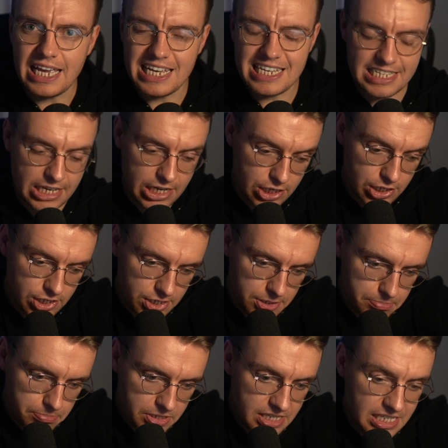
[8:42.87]
is as
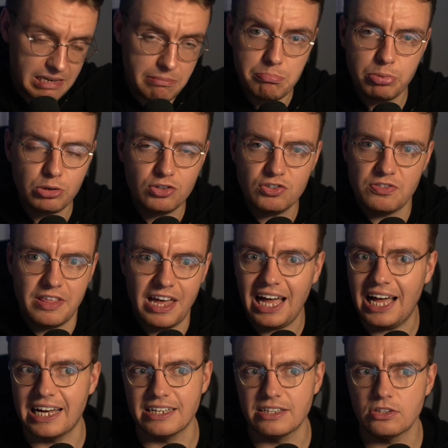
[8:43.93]
simple as
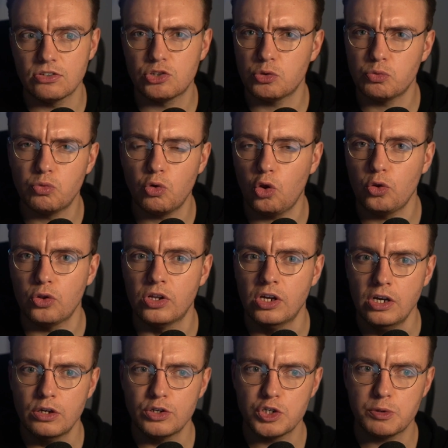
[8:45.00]
that to run
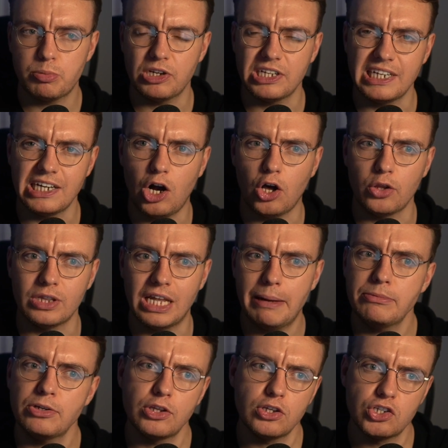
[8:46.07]
Spring on
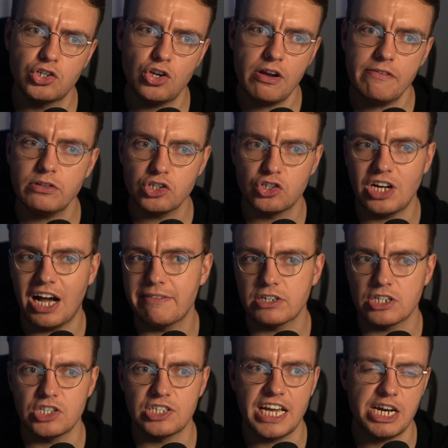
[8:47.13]
Lambda. The serverless Java
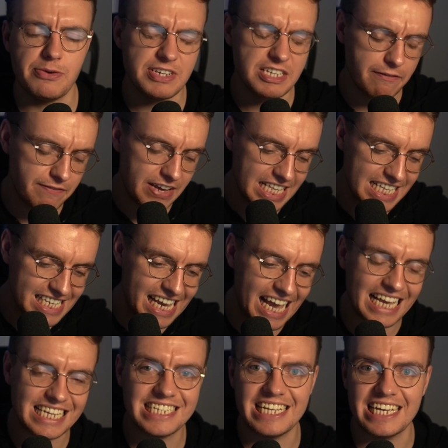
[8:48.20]
container is a
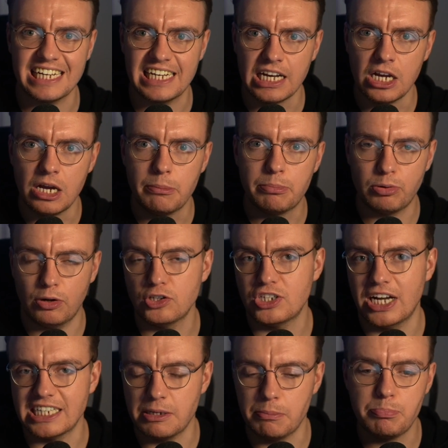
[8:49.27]
fantastic
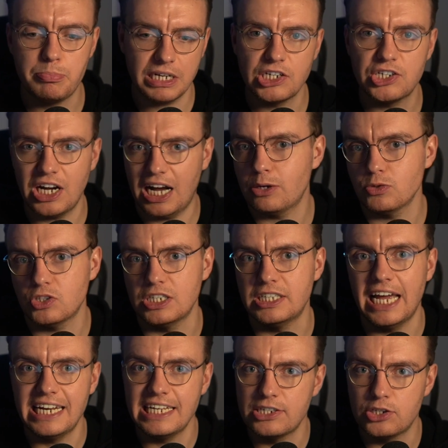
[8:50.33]
project. And big shout out to
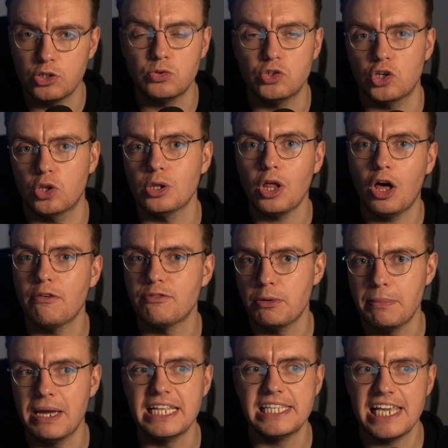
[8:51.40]
Dennis, who does a lot of the
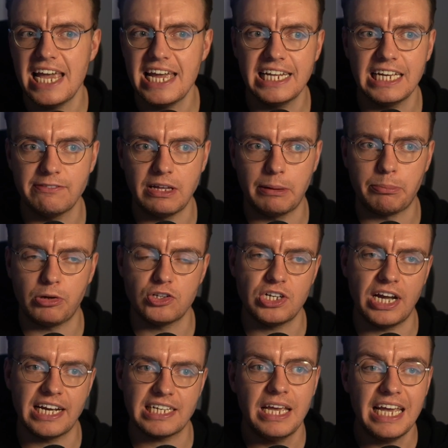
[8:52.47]
maintaining of that
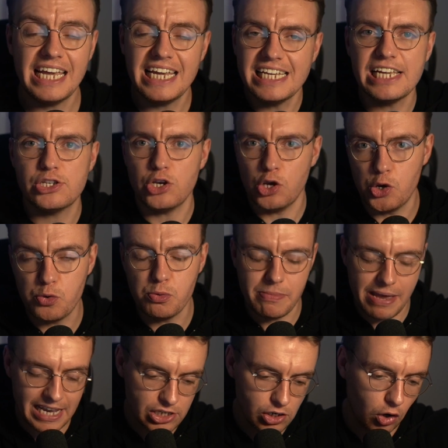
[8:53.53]
project. He is who makes